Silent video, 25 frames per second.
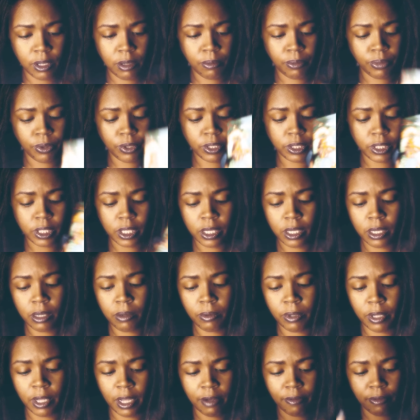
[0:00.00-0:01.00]
empress
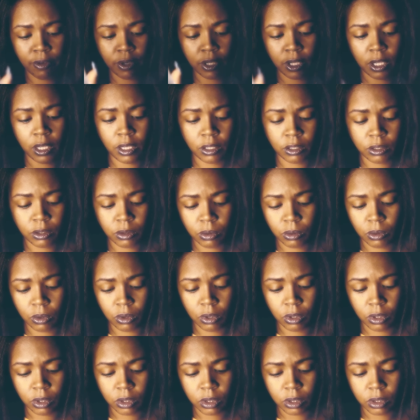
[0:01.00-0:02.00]
here we have a king of
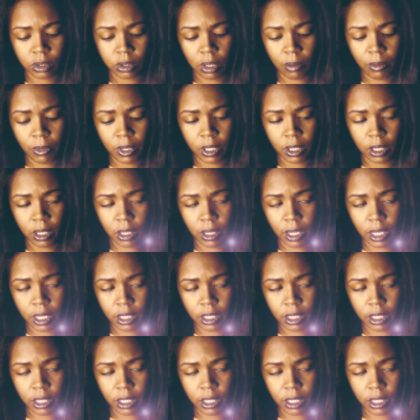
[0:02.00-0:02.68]
swords i mean an